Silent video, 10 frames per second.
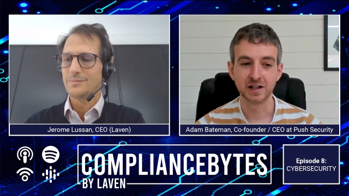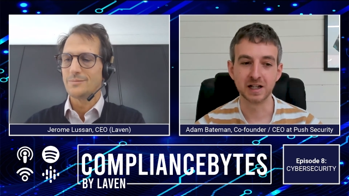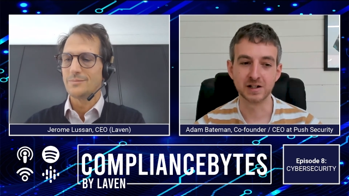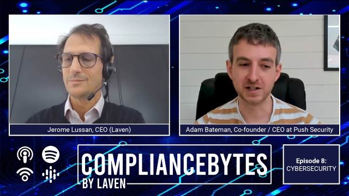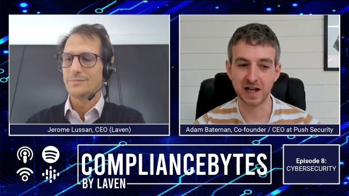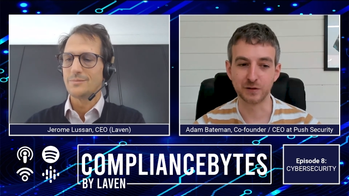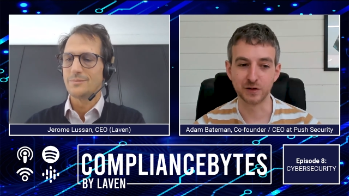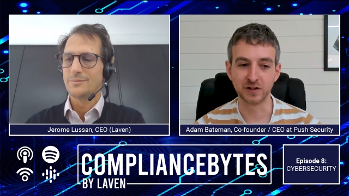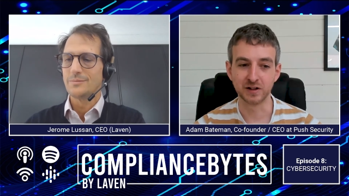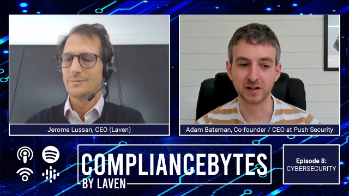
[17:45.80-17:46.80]

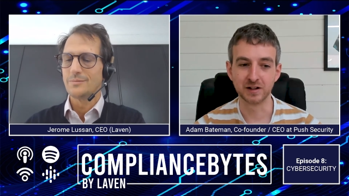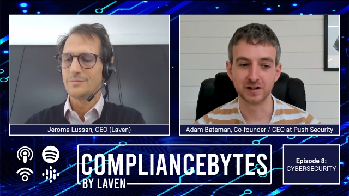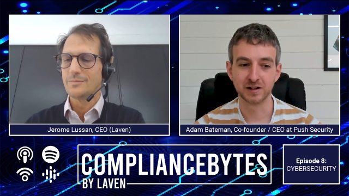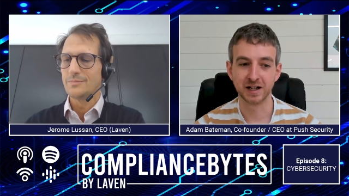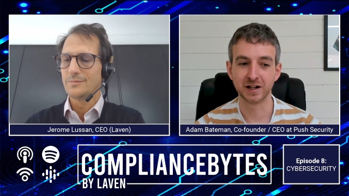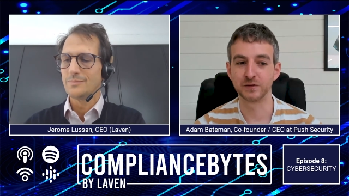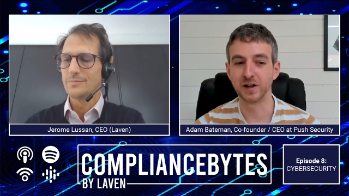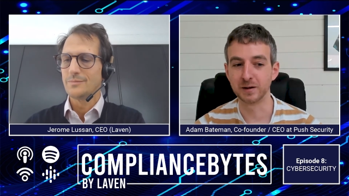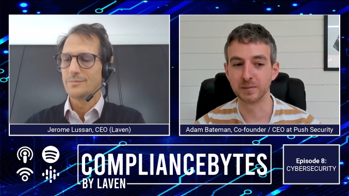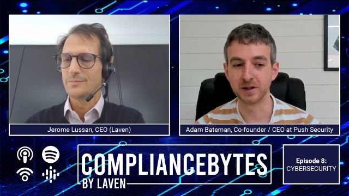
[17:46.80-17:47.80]
Speaker 1: integrity, and
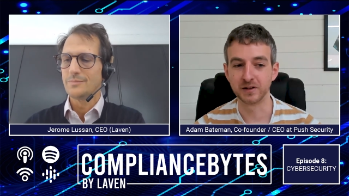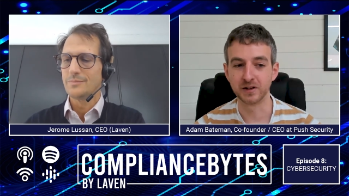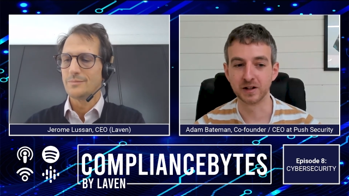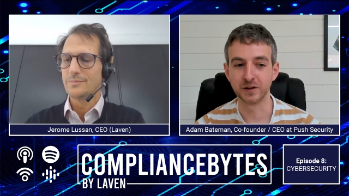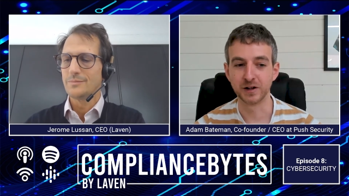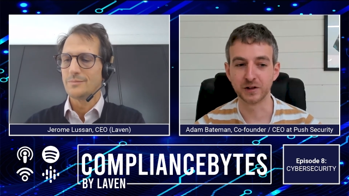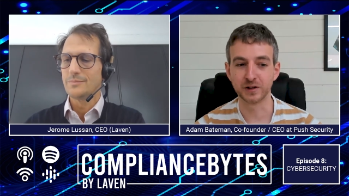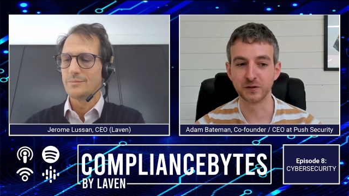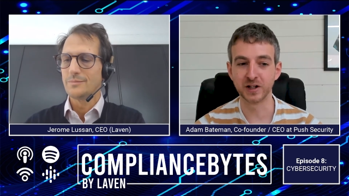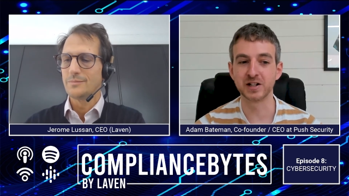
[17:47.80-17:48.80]
availability. Right. So
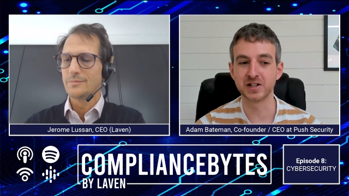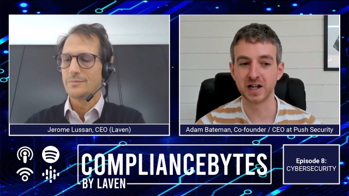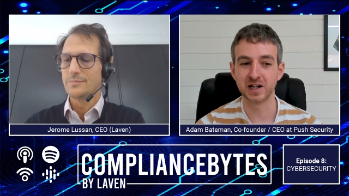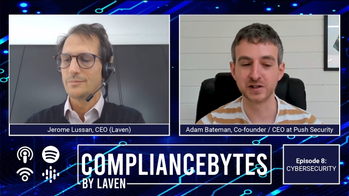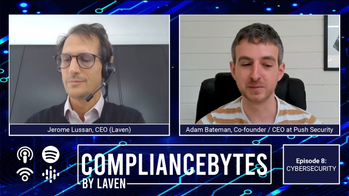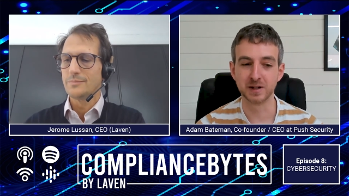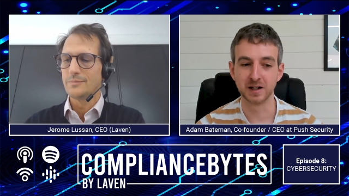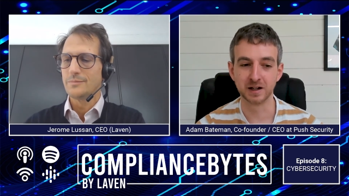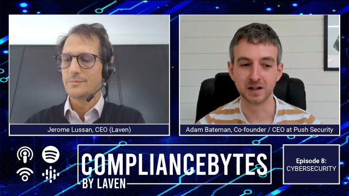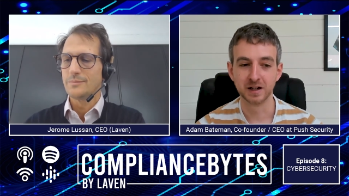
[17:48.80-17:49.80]
confidentiality
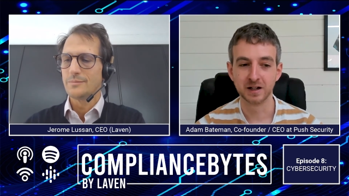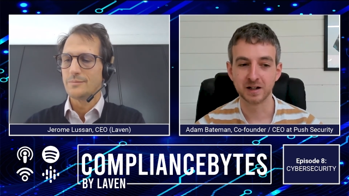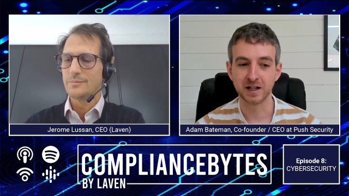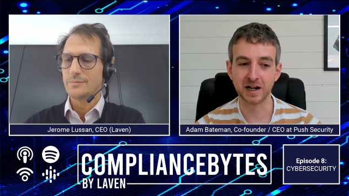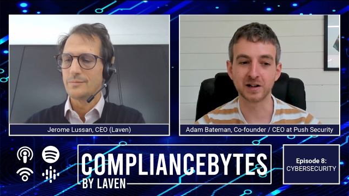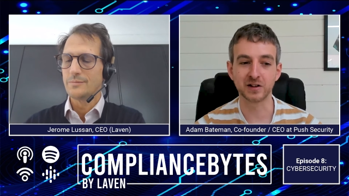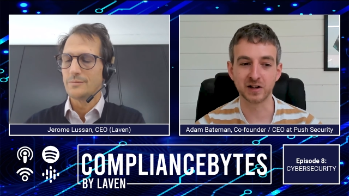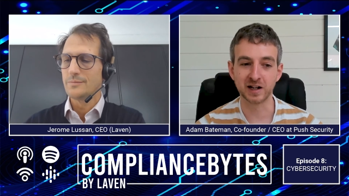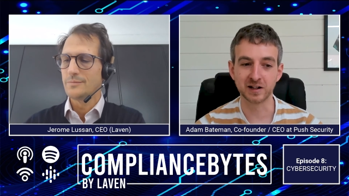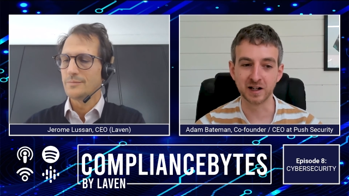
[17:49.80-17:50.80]
being can an
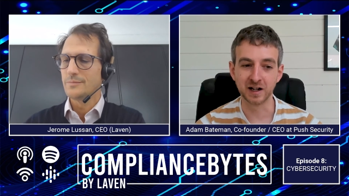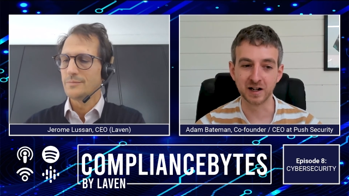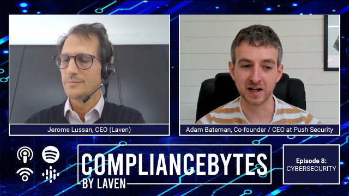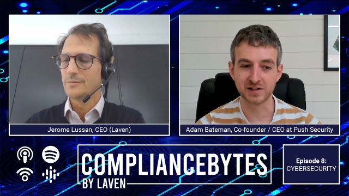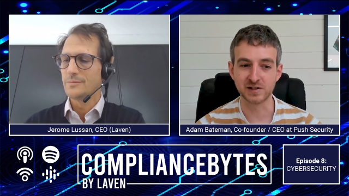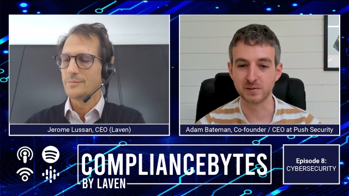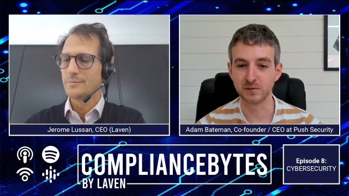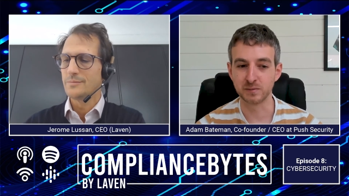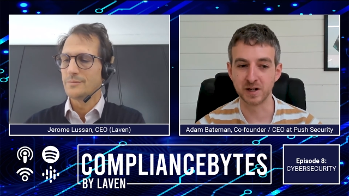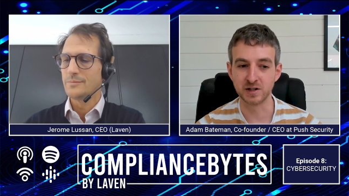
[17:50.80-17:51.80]
attacker gain access to
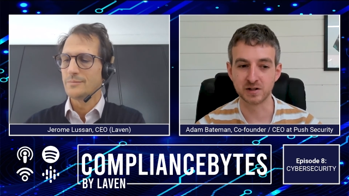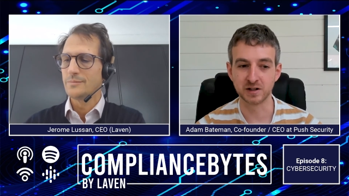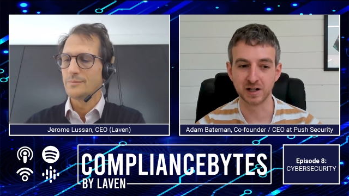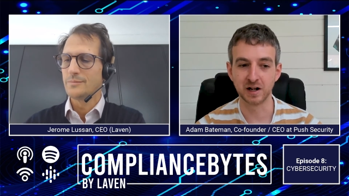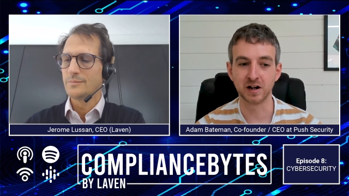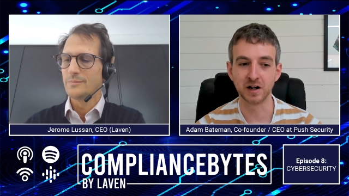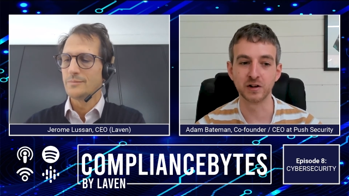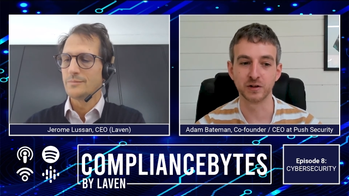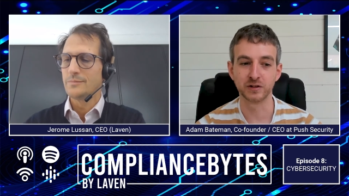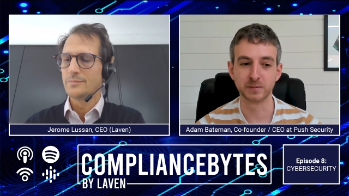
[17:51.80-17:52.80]
information and get eyes
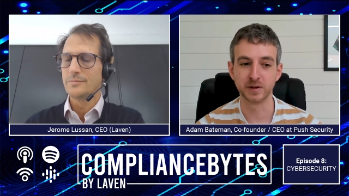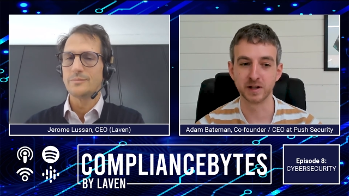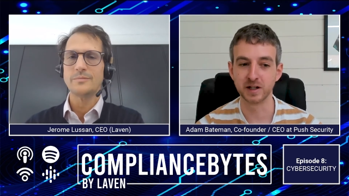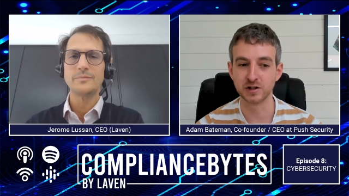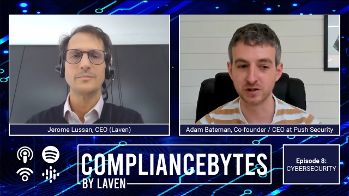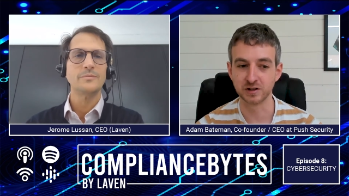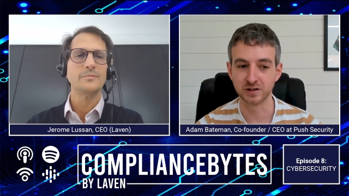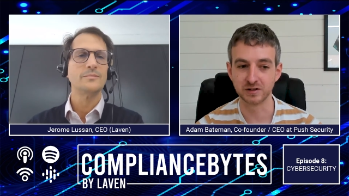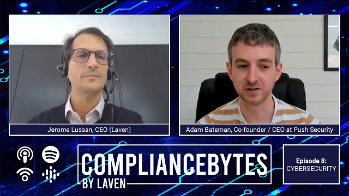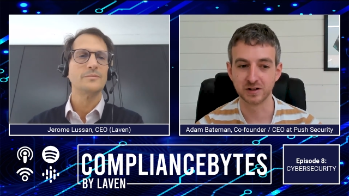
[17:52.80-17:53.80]
on something they
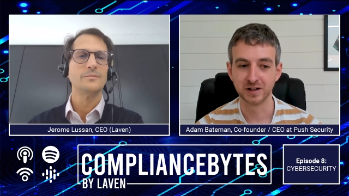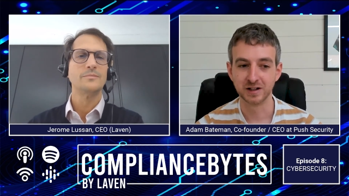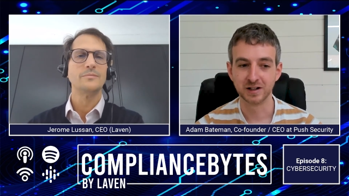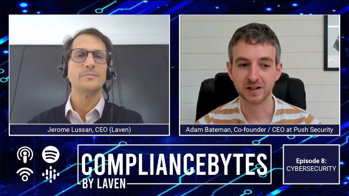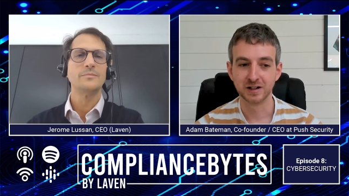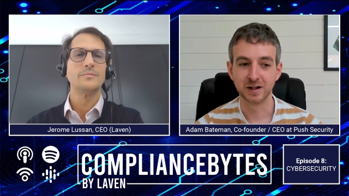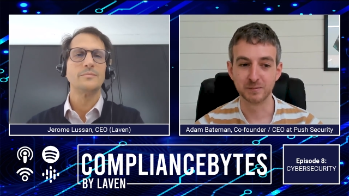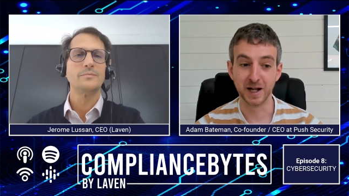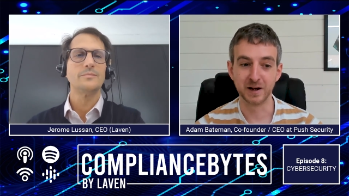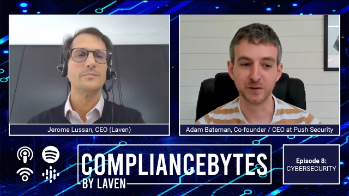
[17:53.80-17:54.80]
shouldn't and
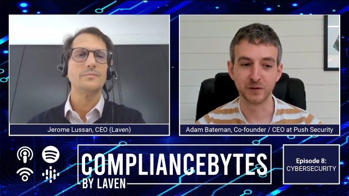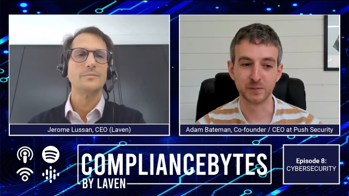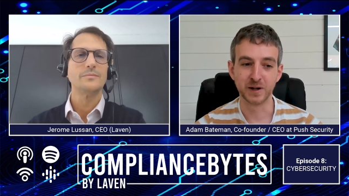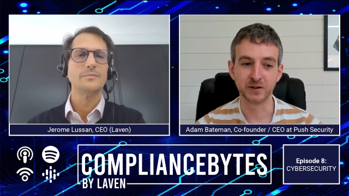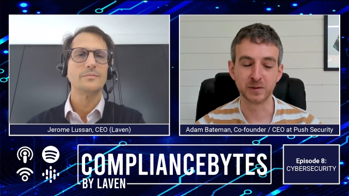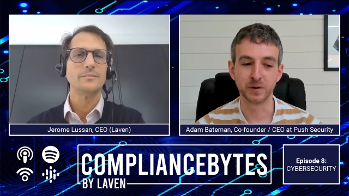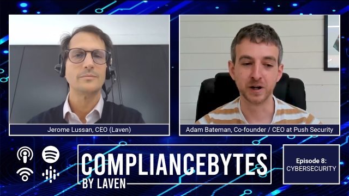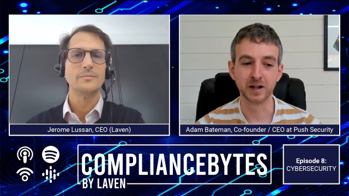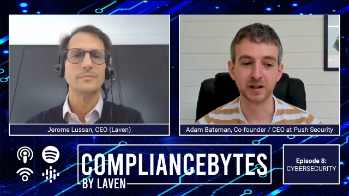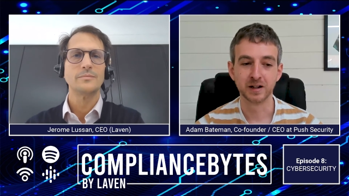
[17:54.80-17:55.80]
benefit from that some
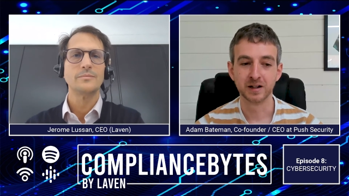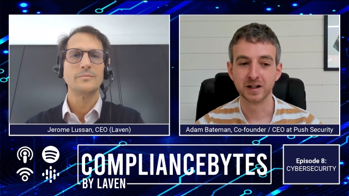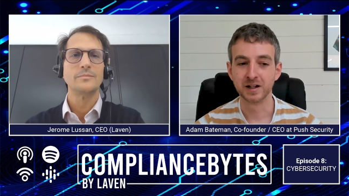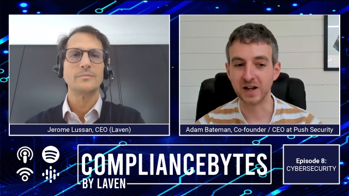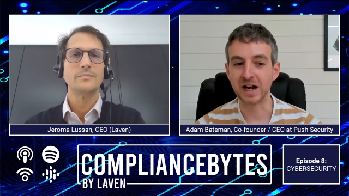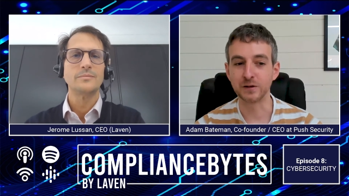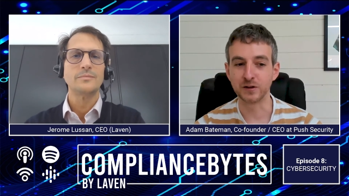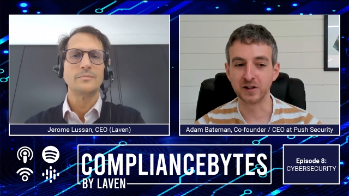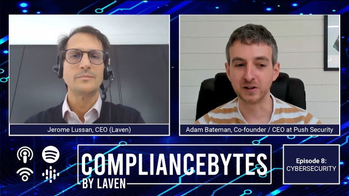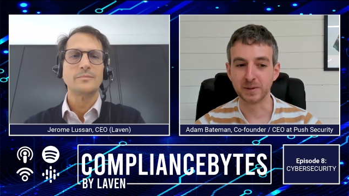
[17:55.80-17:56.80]
way.
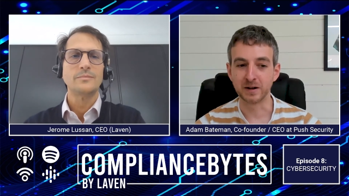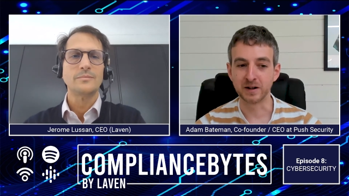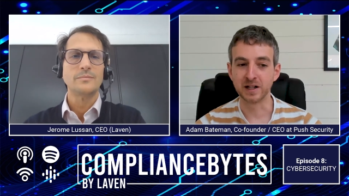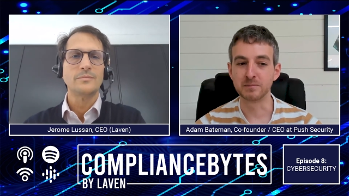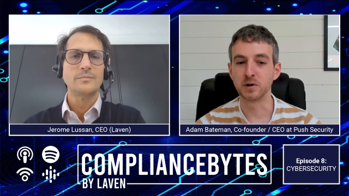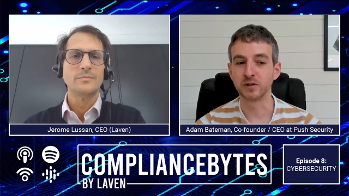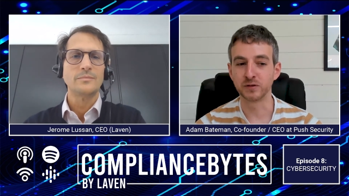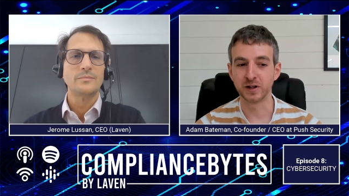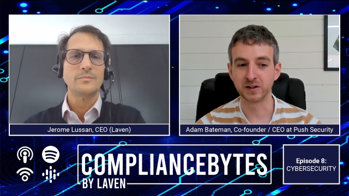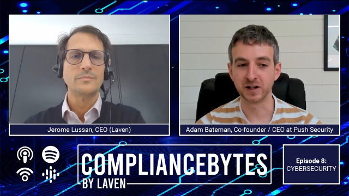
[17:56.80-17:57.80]
Integrity is about can they
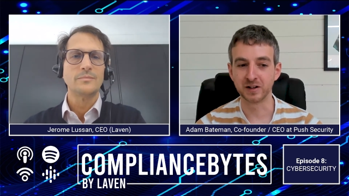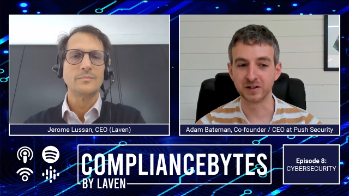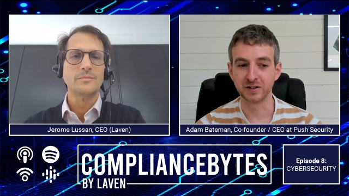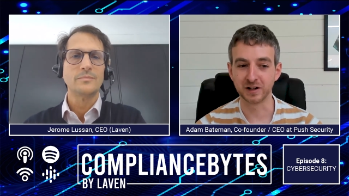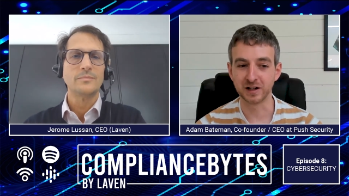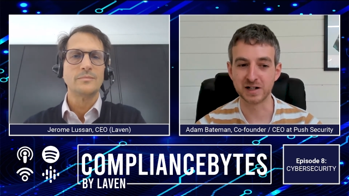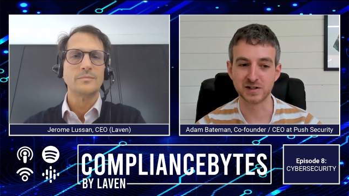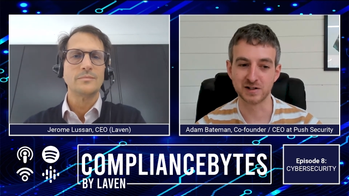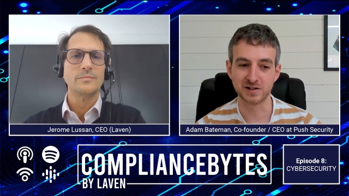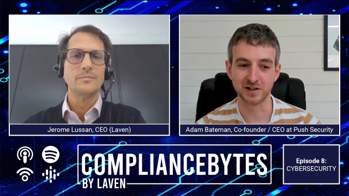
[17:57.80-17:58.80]
modify data. So the
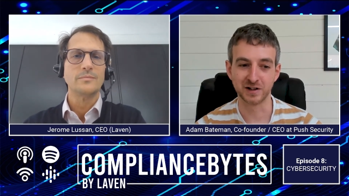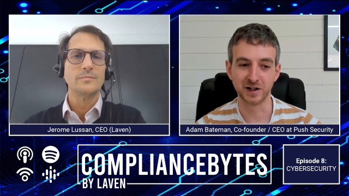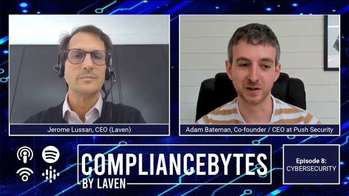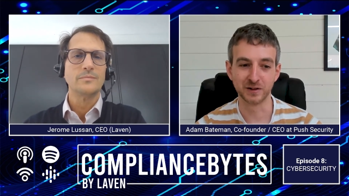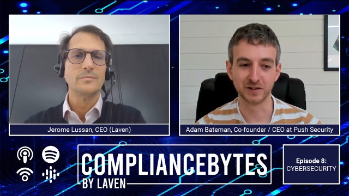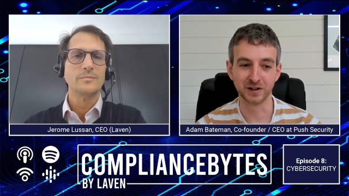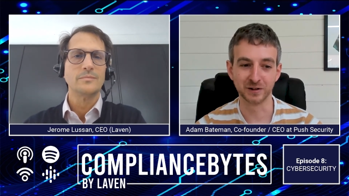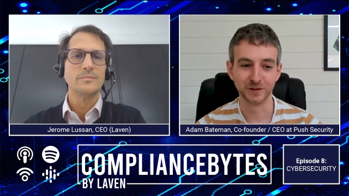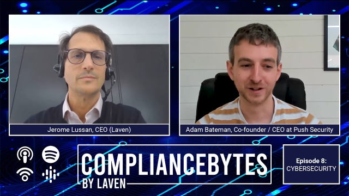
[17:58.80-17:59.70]
classic scenario is you know